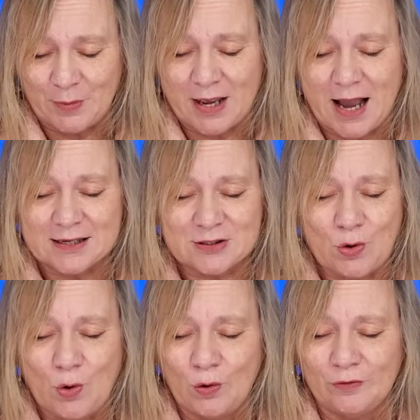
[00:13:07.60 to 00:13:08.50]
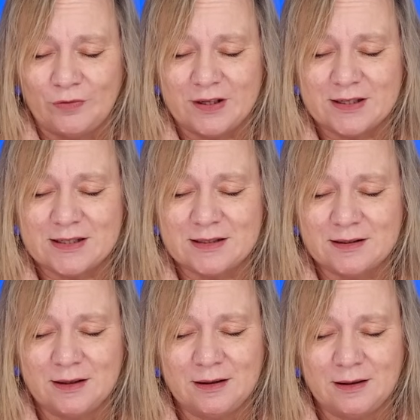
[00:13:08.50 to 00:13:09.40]
And we ask all of
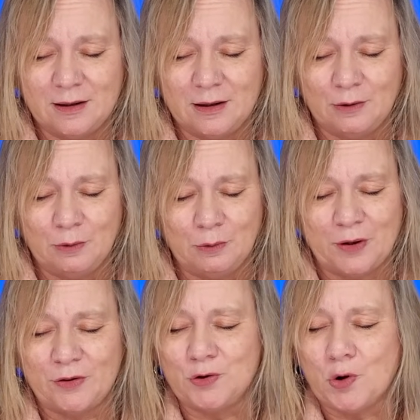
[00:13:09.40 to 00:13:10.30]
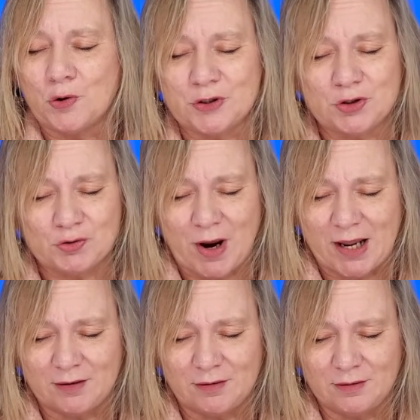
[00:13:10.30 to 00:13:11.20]
this with your
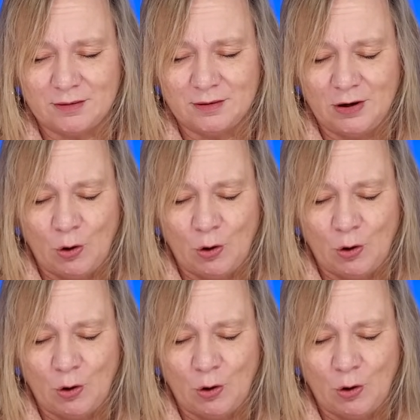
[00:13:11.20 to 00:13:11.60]
strength,